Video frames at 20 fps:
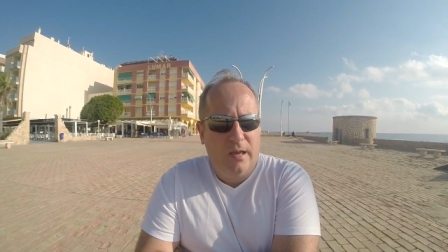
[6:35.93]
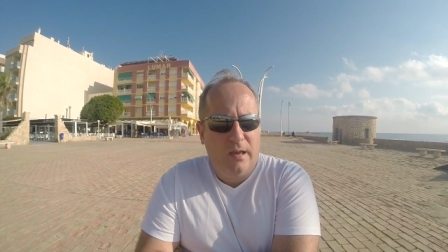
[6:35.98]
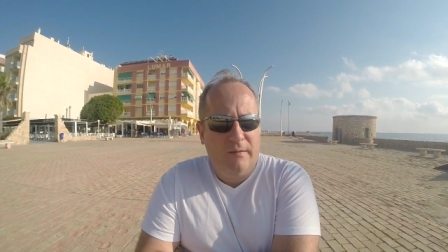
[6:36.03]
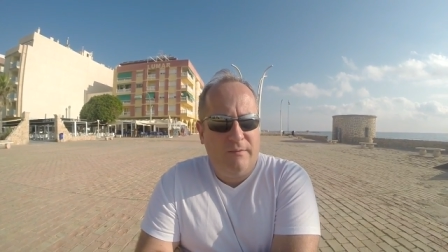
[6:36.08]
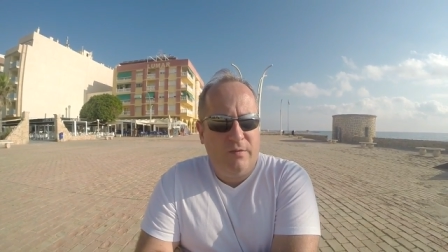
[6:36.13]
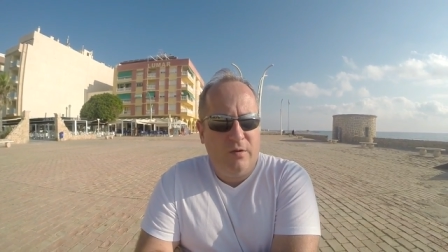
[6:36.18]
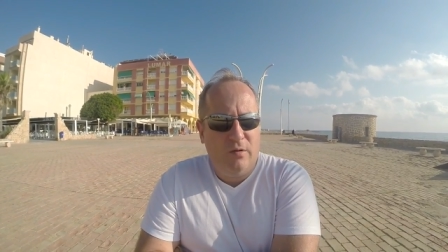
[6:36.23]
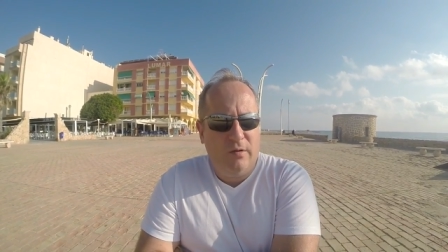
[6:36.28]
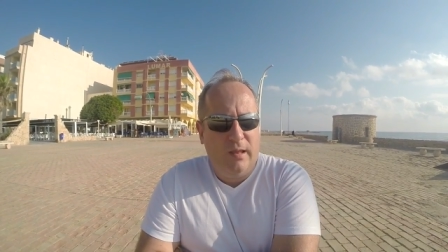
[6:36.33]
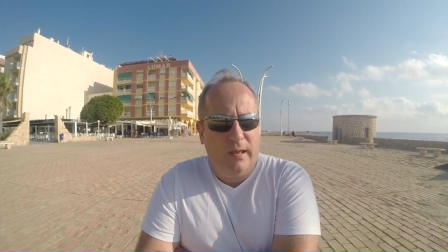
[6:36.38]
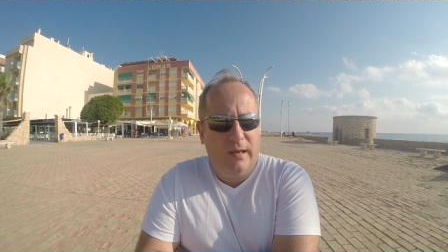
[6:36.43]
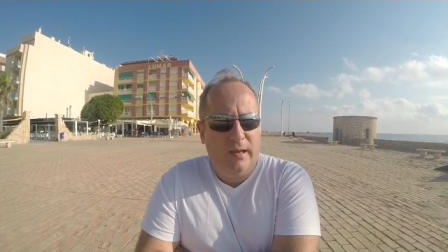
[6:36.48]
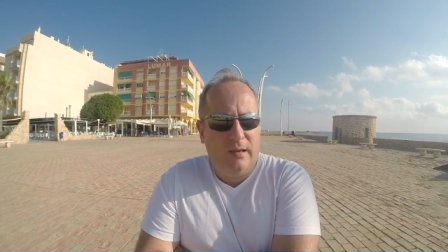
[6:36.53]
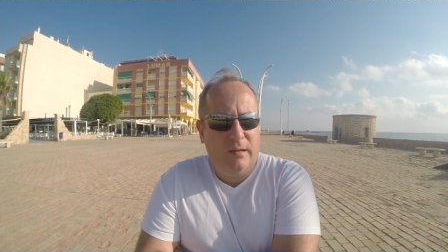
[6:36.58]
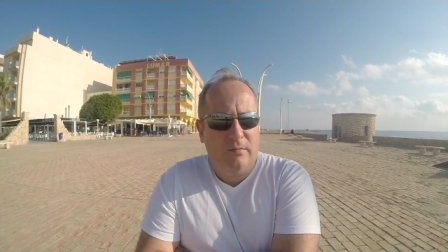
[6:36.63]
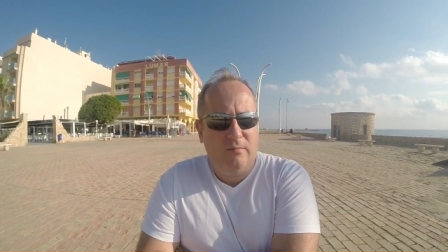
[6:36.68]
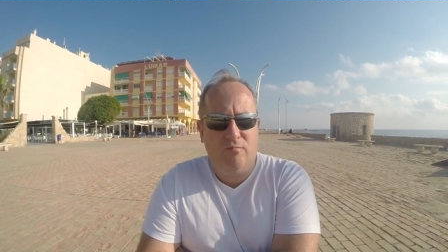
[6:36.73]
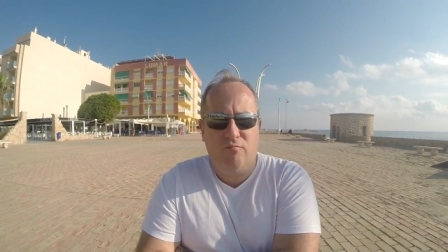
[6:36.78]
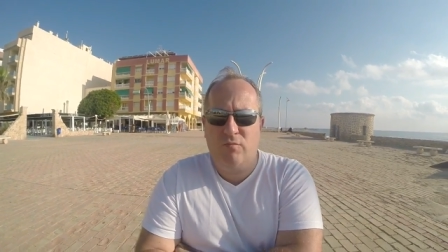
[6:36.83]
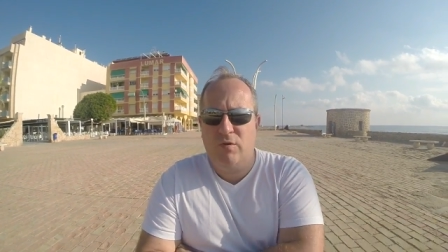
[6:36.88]
if you let
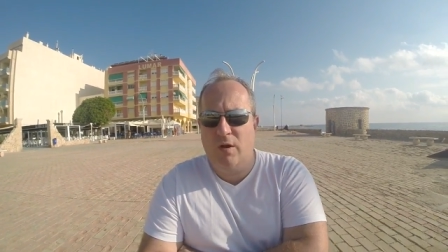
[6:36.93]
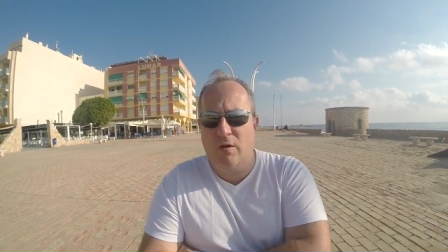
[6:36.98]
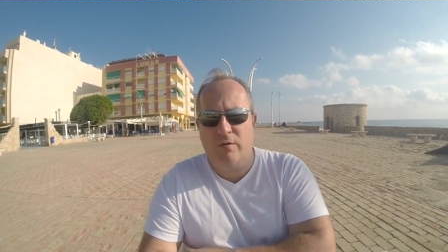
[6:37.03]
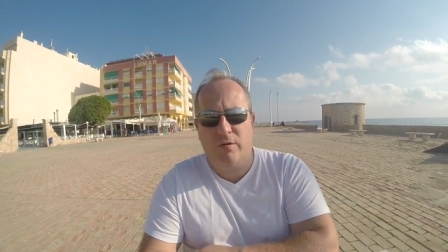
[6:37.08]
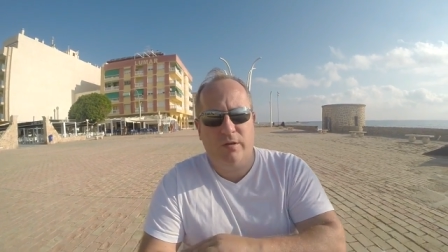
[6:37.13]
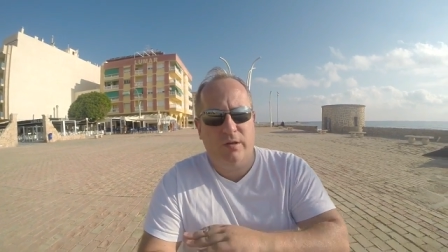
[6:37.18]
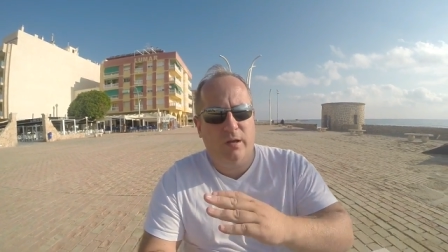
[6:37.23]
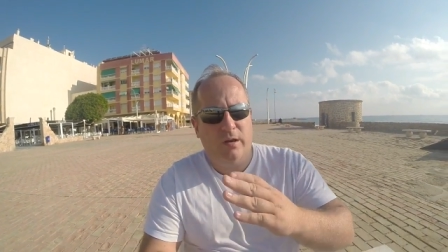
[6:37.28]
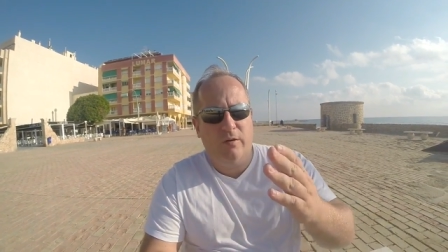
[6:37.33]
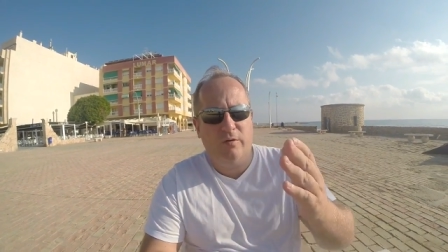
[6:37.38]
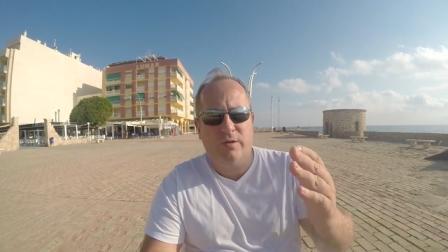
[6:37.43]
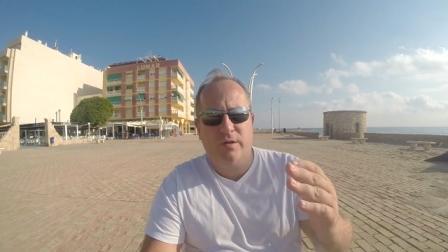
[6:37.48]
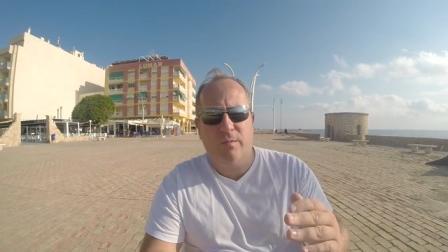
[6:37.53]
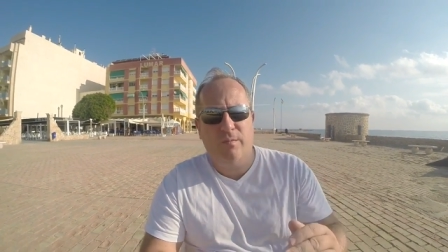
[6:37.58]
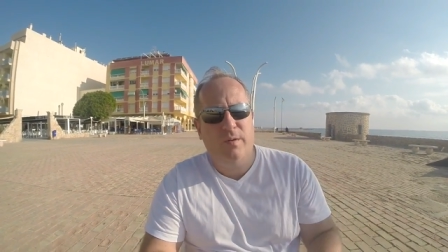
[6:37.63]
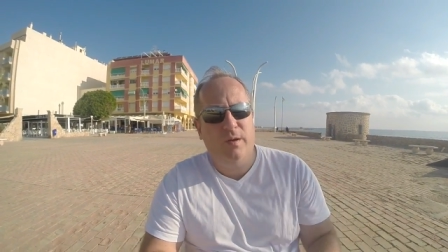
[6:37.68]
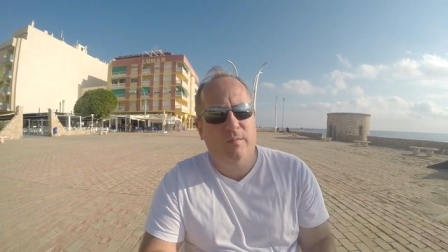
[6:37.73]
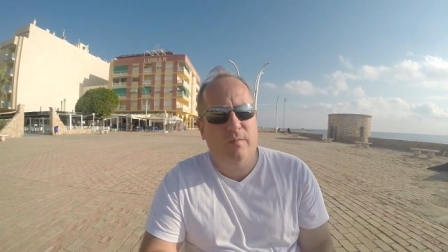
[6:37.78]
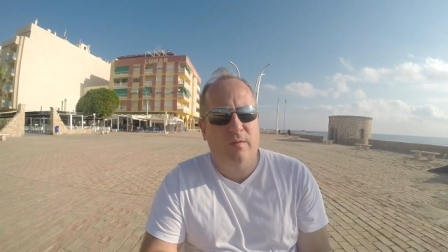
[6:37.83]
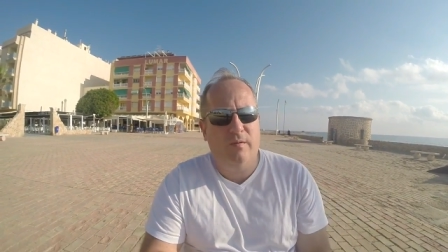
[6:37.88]
it, you know, because I know
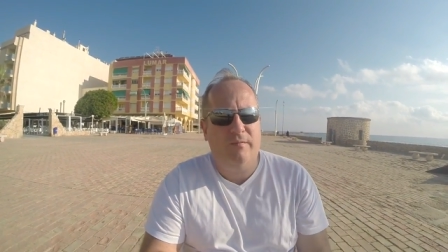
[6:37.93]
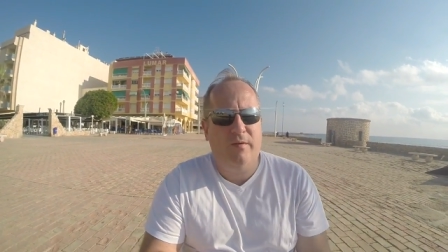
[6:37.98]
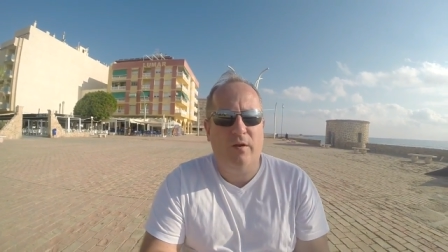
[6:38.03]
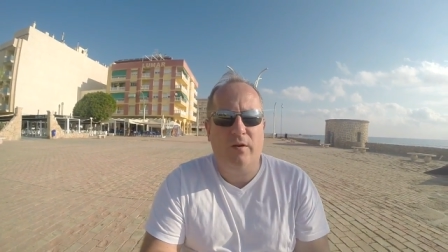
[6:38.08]
some people have